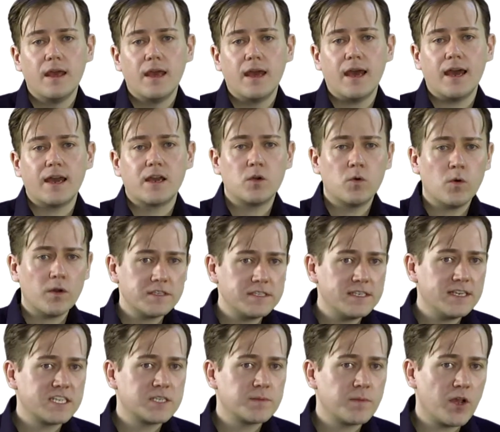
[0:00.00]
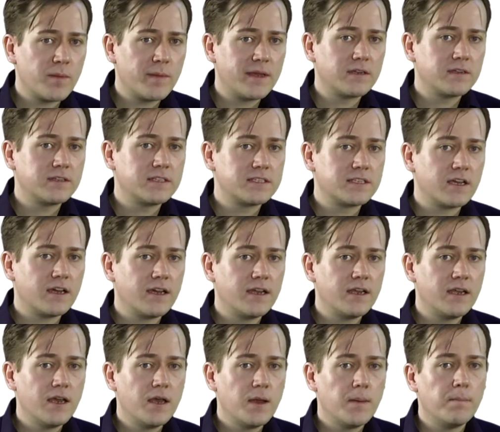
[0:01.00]
A quasi-experimental design
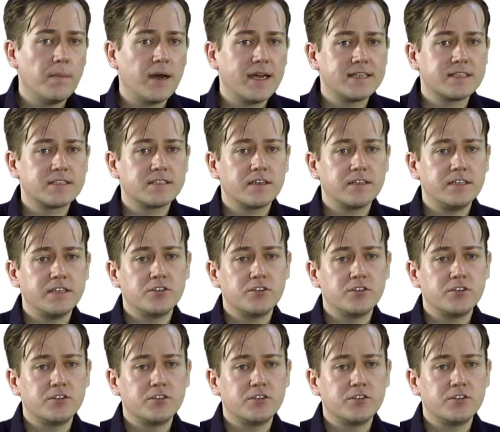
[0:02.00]
might study